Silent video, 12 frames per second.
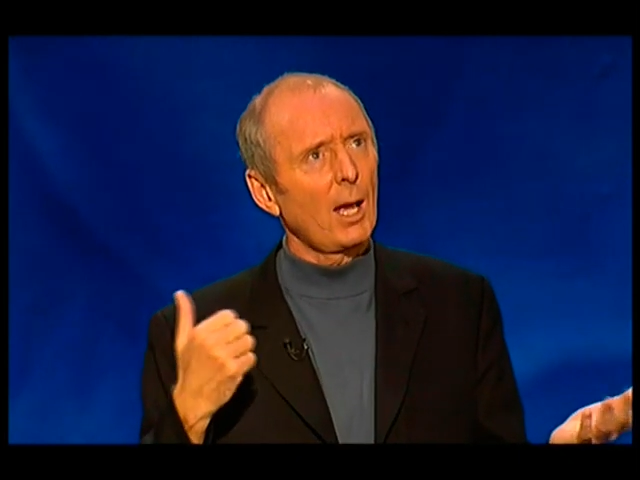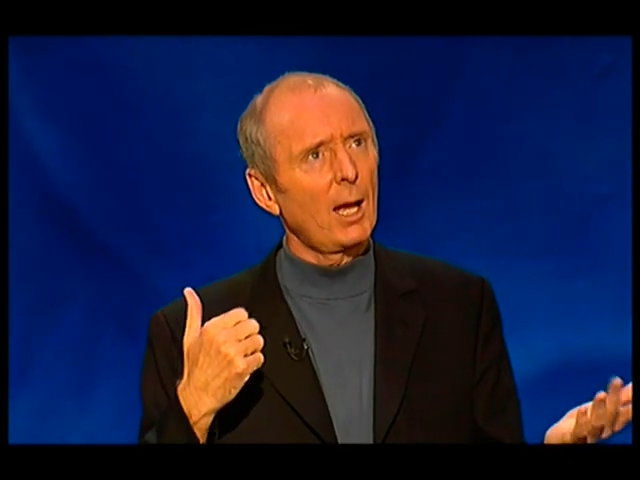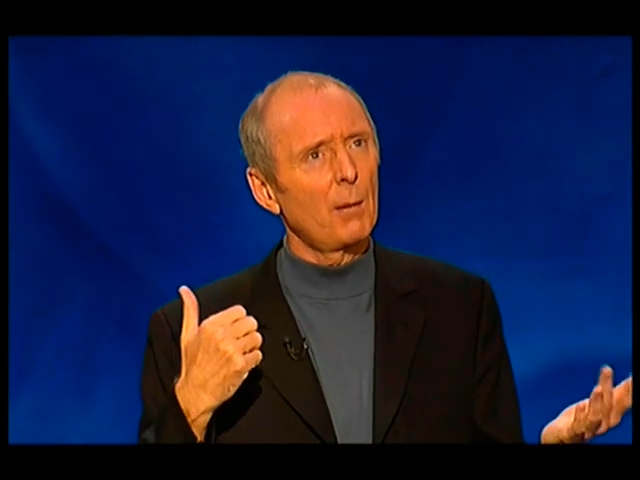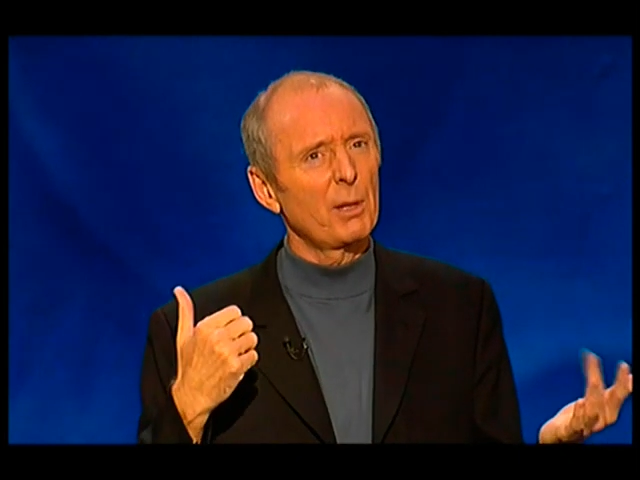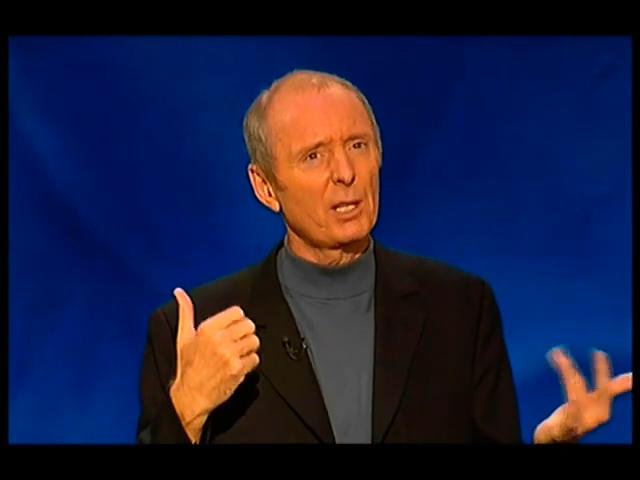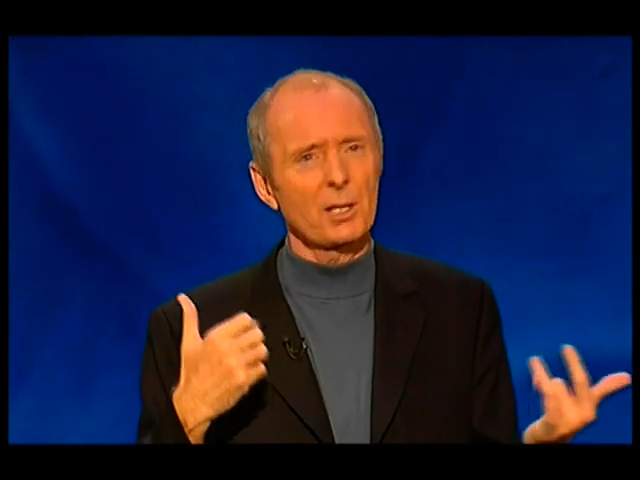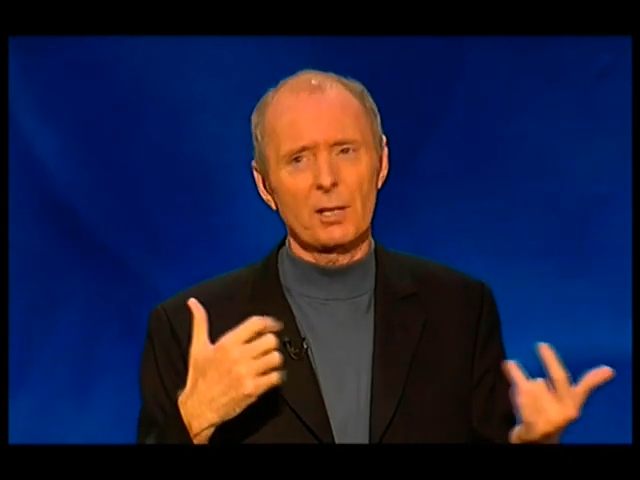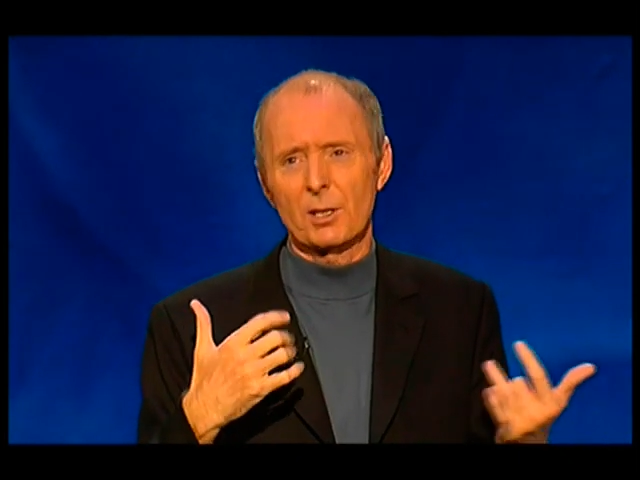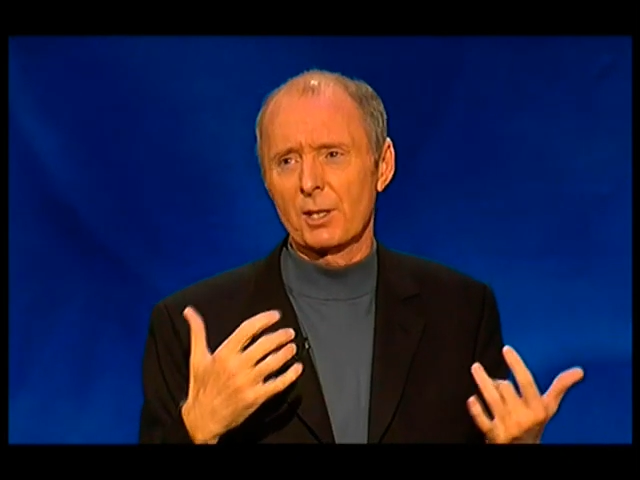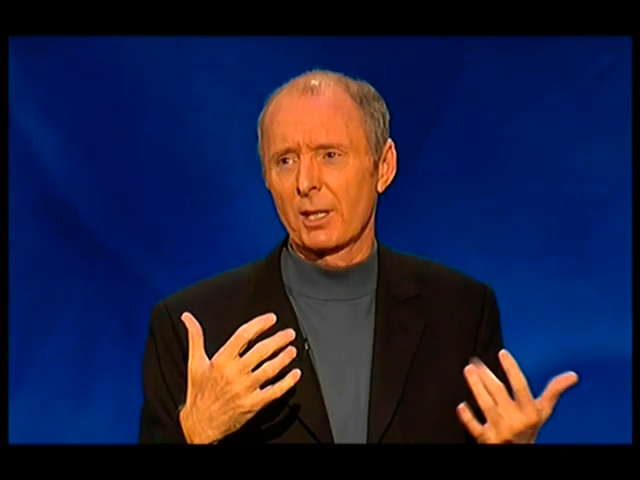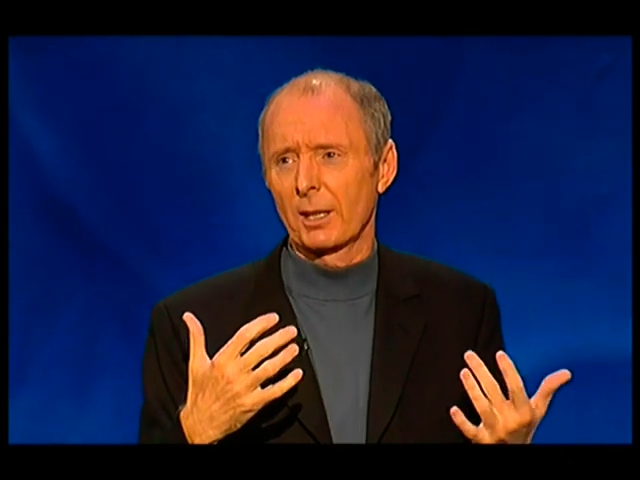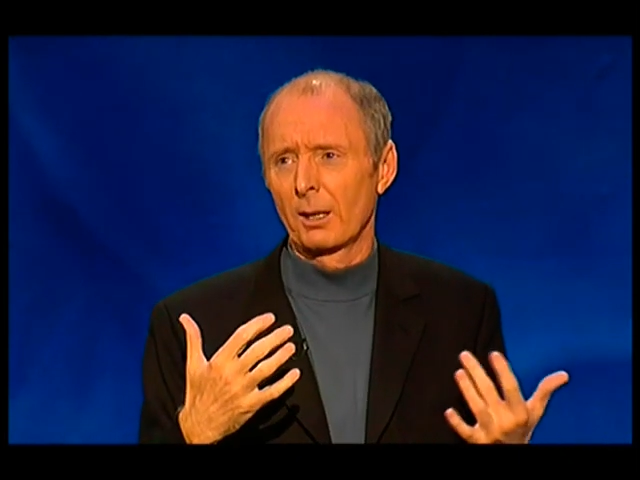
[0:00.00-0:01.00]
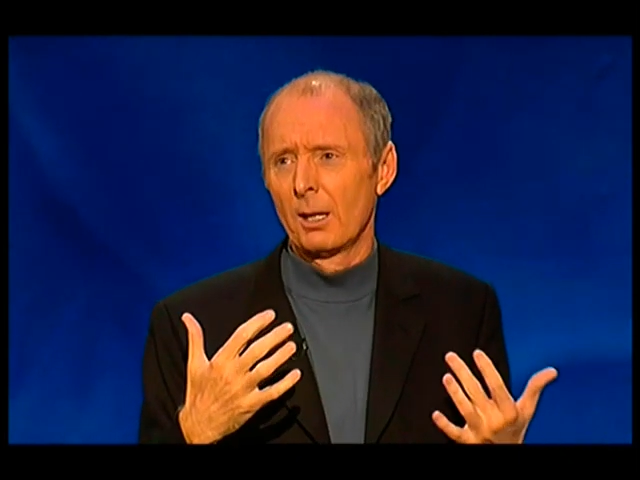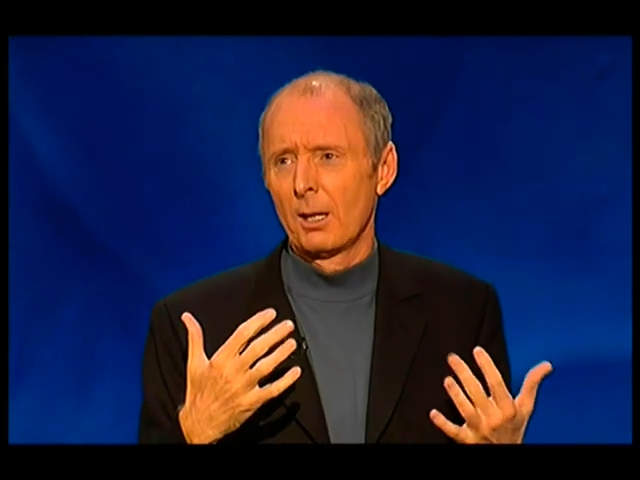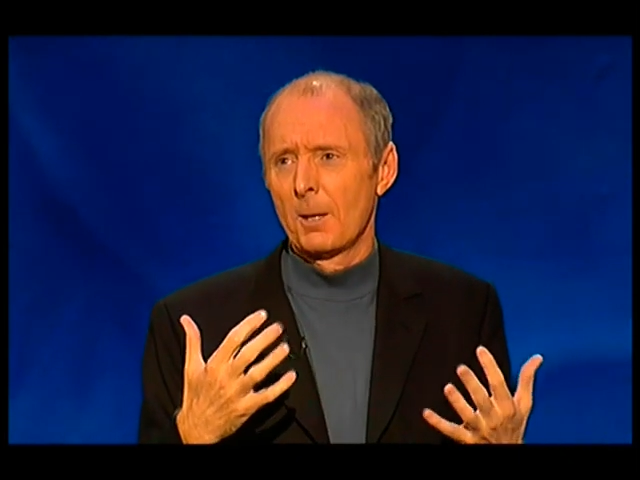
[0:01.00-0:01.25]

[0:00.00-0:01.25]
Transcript: uh, because I just think